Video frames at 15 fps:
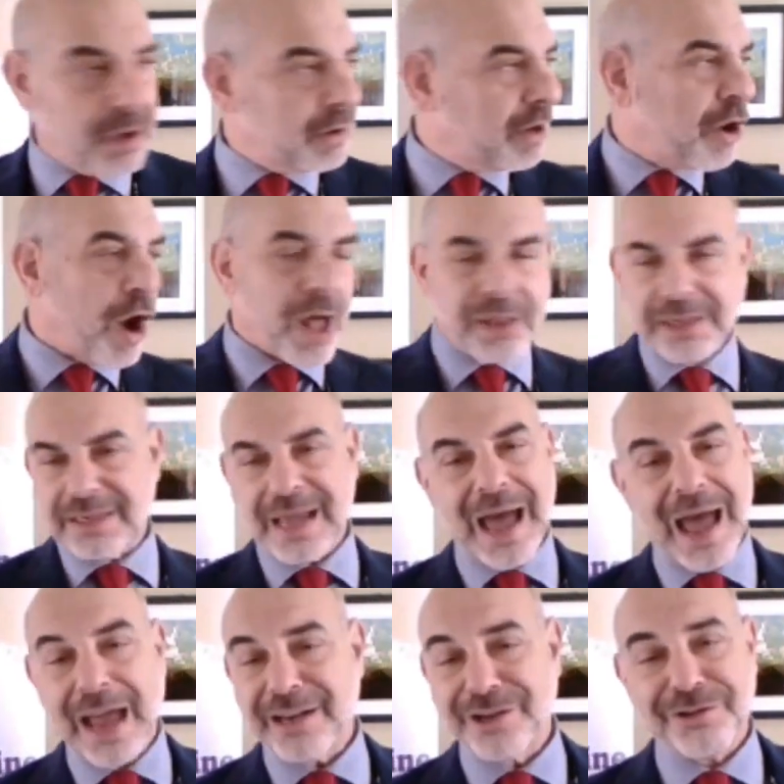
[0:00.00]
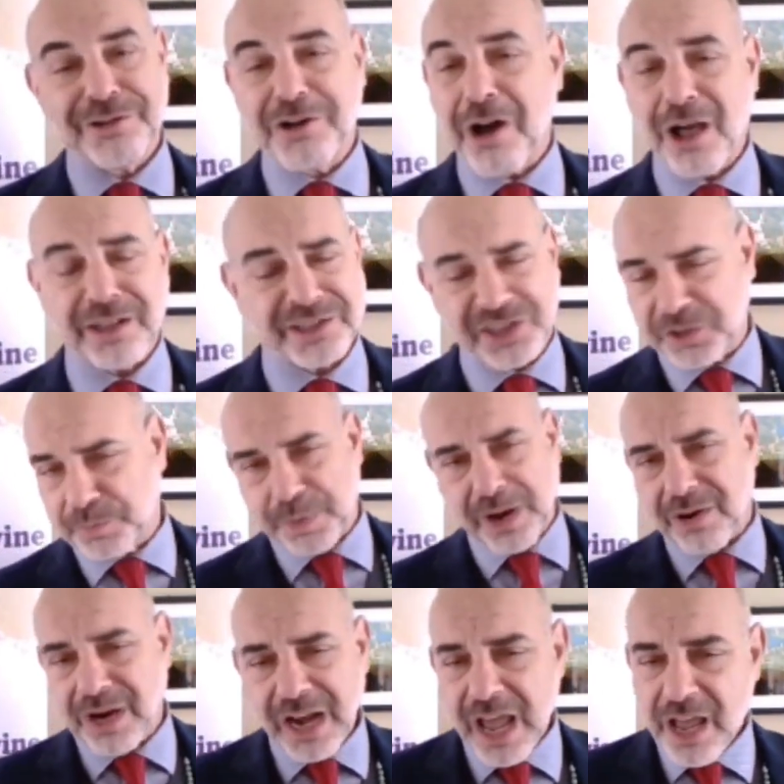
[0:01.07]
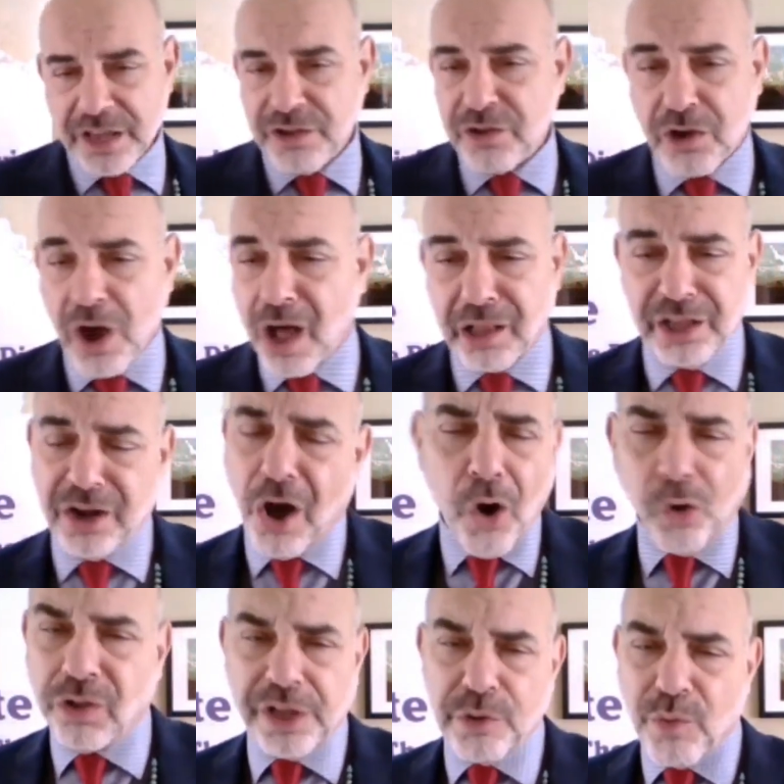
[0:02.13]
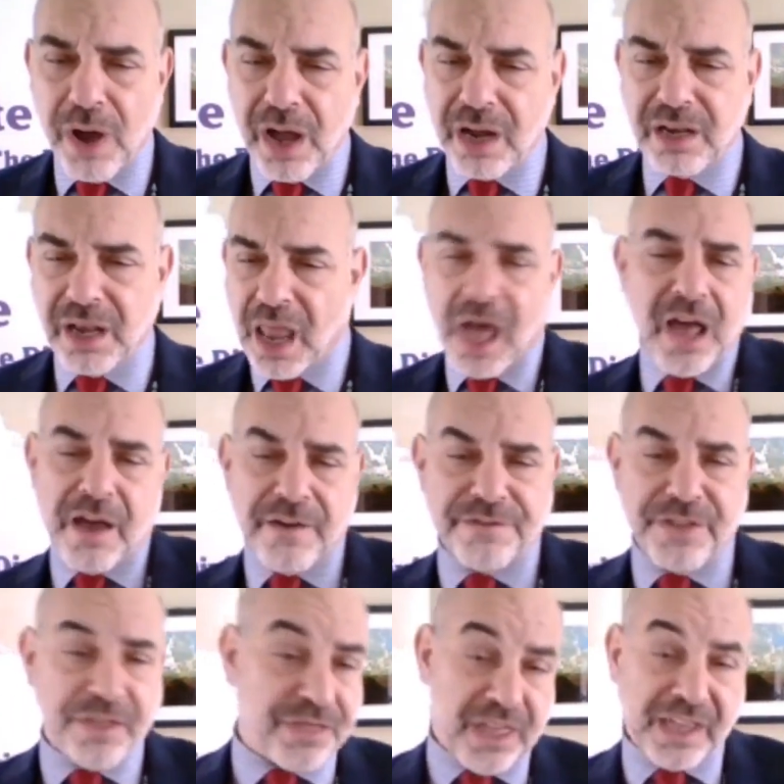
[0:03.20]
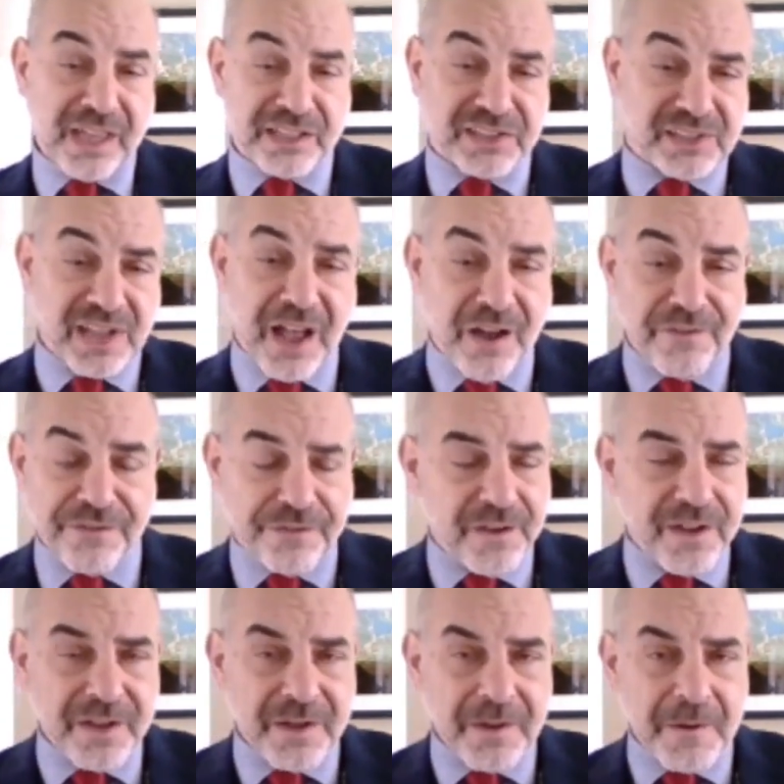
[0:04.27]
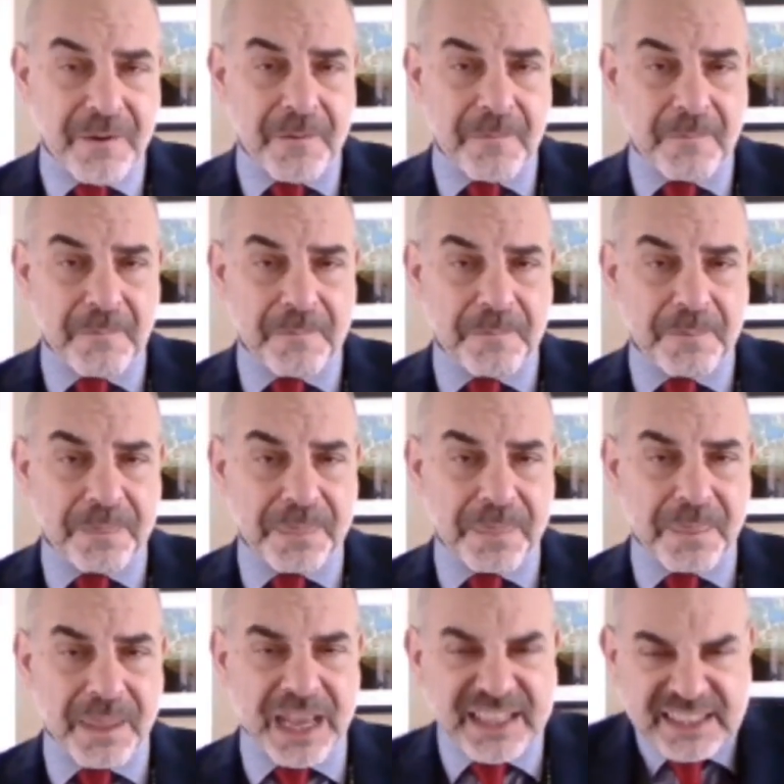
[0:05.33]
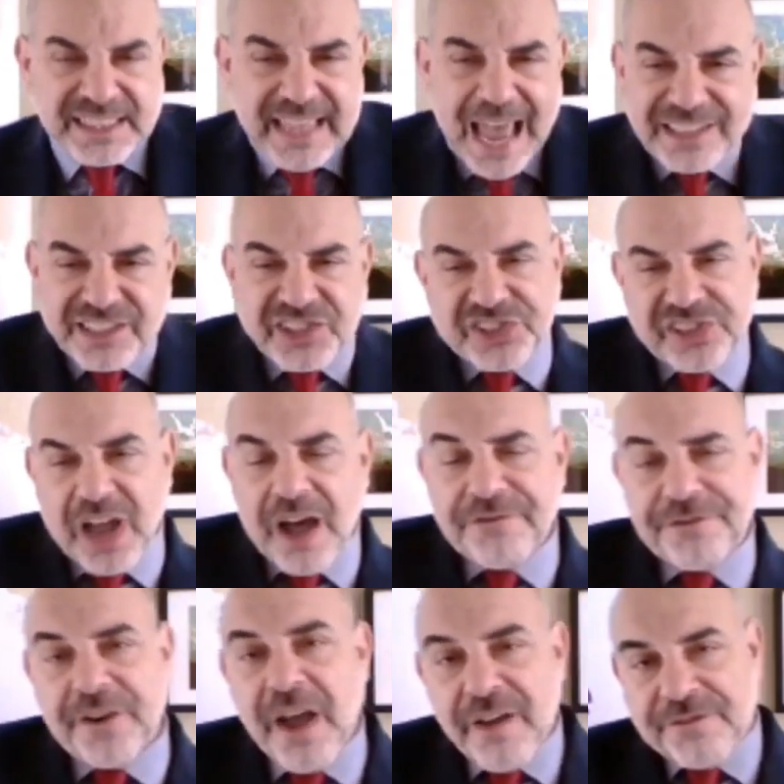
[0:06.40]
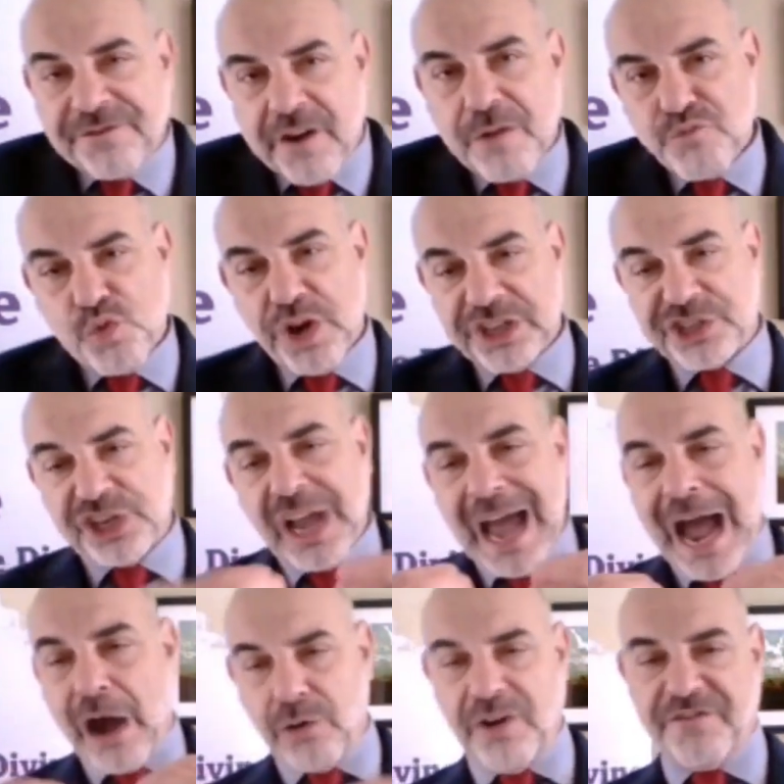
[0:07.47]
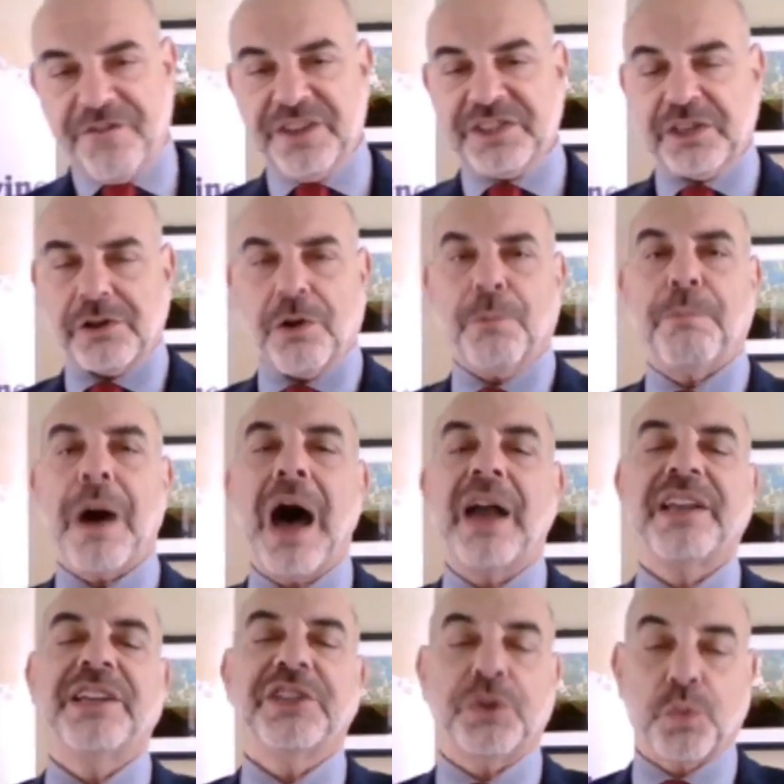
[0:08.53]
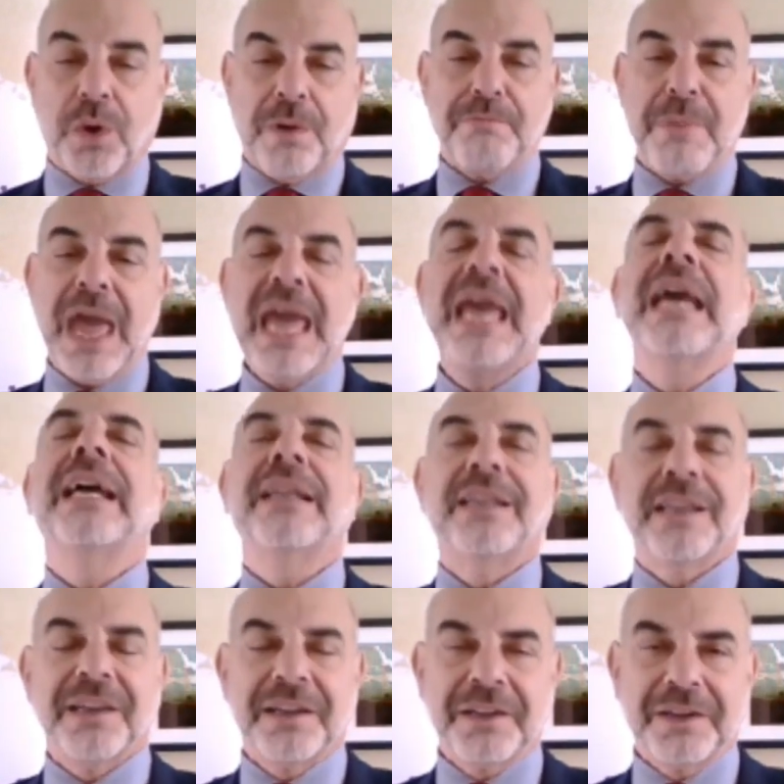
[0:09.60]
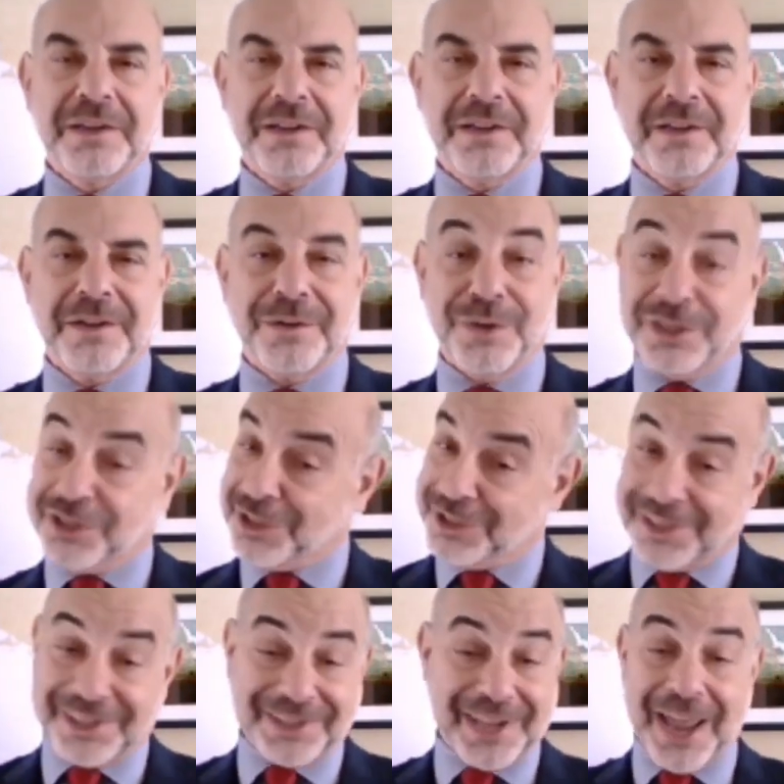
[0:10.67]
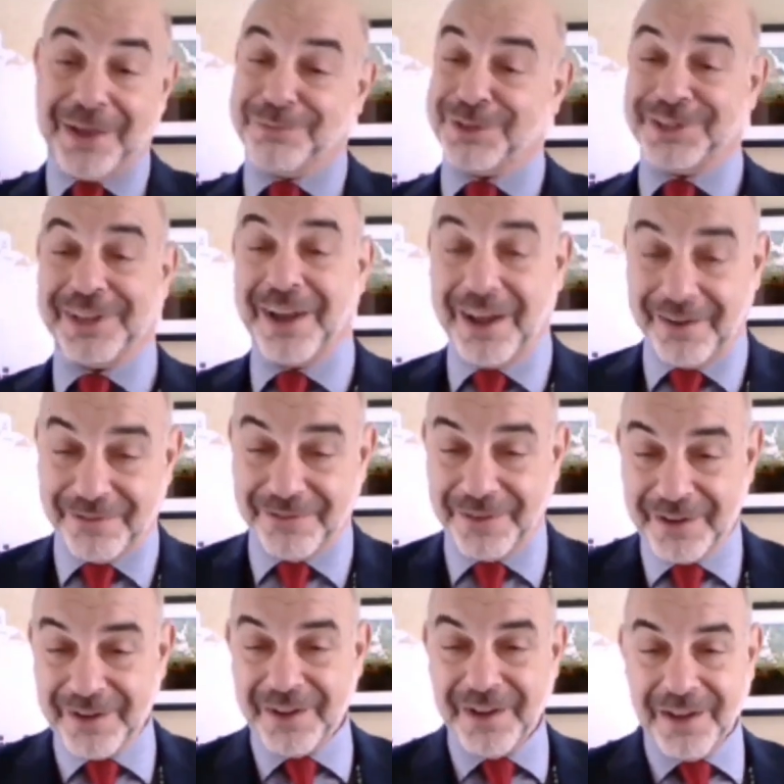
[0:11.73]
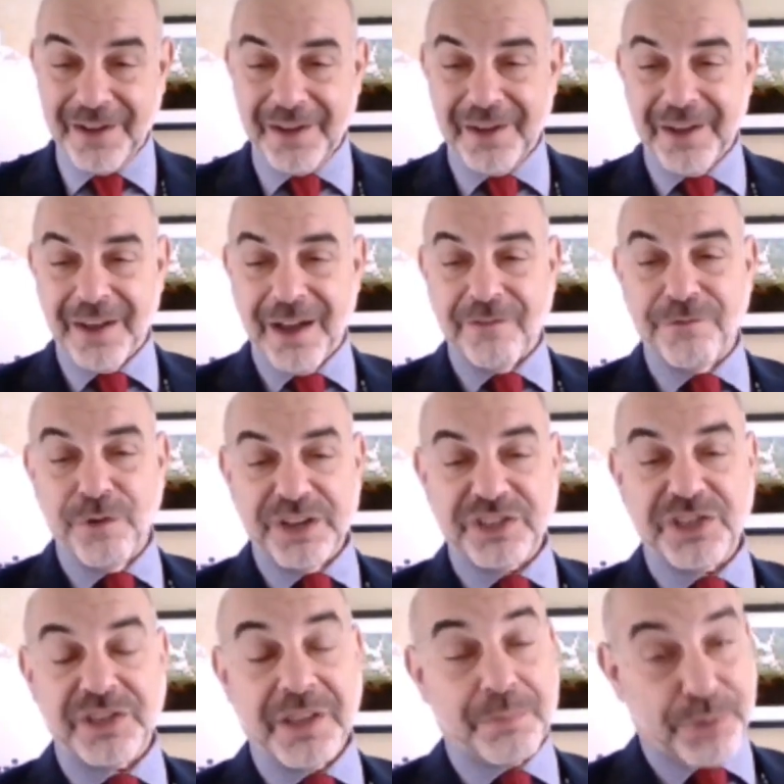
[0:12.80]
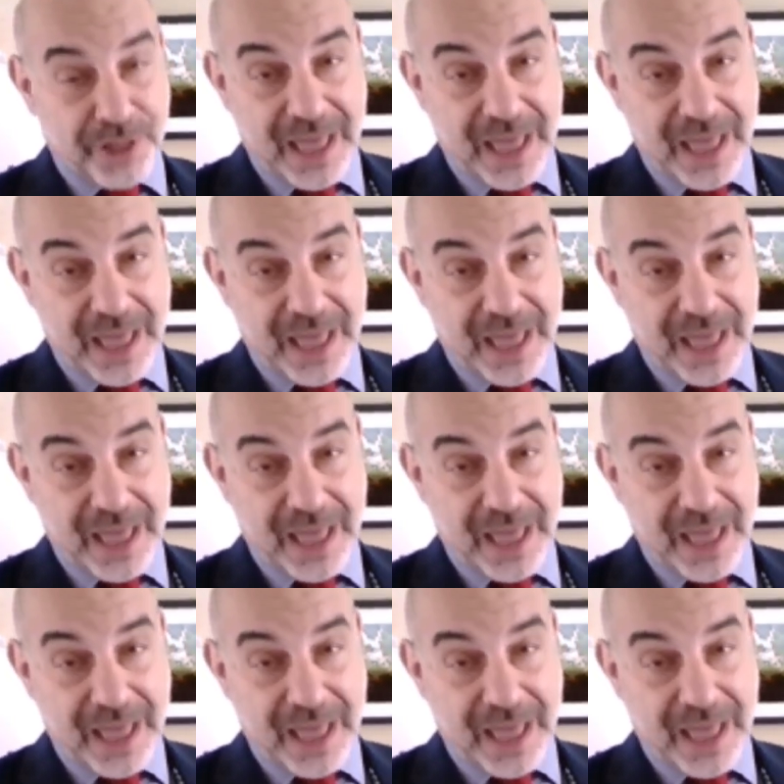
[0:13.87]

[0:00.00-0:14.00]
You can call it God, you can call it Spirit, you can call it Holy One, love, the thing itself. It's that stuff from which our physical bodies were made, which is the same stuff of which the